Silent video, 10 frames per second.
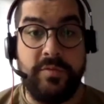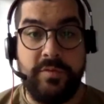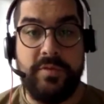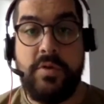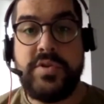
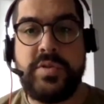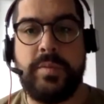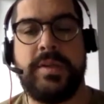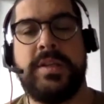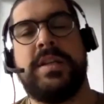
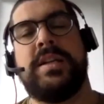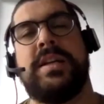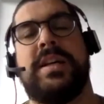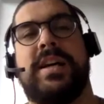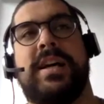noticeable,
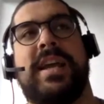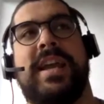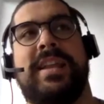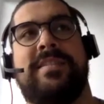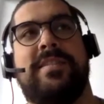
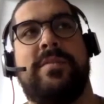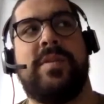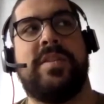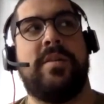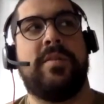and we
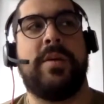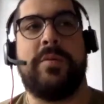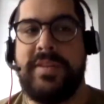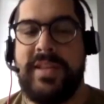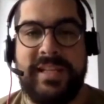thought, okay, we're
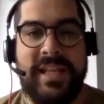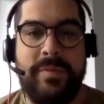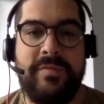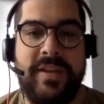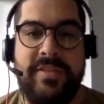going to take a leap
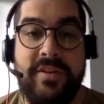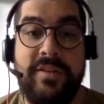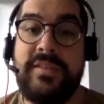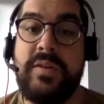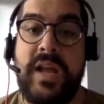of faith here
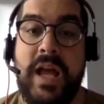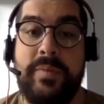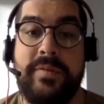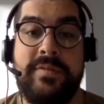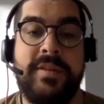and see what
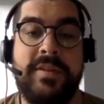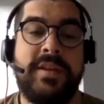happens.